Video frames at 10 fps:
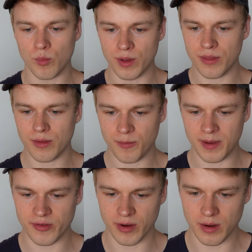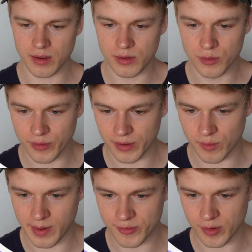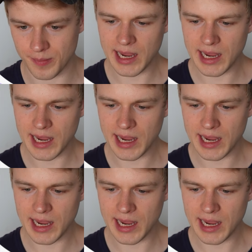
with special user information.